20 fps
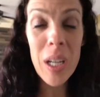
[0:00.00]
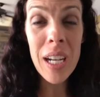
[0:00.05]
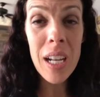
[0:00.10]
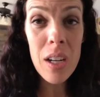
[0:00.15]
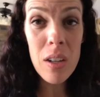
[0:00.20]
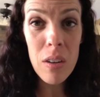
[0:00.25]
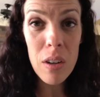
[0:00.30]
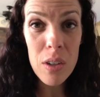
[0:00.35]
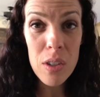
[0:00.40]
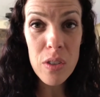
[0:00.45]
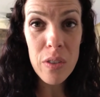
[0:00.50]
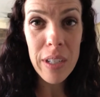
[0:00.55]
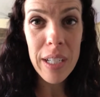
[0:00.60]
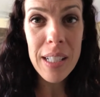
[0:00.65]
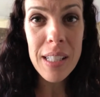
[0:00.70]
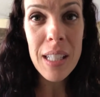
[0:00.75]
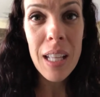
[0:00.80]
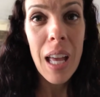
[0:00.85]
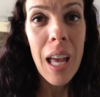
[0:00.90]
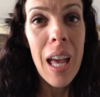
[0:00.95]
I need
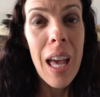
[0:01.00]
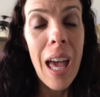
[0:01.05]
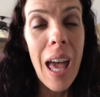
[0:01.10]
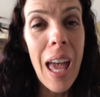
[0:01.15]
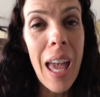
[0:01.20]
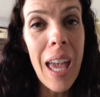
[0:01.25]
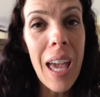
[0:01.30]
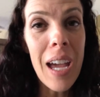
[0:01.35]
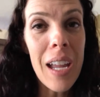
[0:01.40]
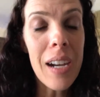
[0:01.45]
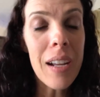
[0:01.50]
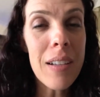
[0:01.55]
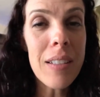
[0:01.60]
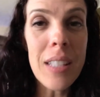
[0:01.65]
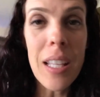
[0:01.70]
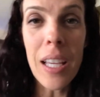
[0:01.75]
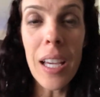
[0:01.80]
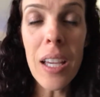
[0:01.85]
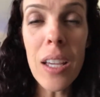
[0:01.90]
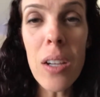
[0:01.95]
groceries. And I was
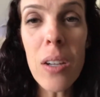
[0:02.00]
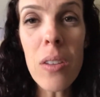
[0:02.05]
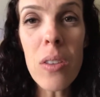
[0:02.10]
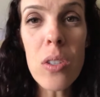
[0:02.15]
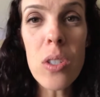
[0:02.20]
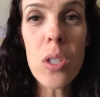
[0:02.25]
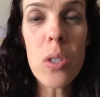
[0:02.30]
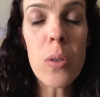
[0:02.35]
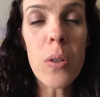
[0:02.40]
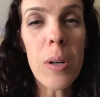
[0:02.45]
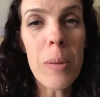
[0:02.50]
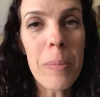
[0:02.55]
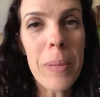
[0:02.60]
like, I can go to the store,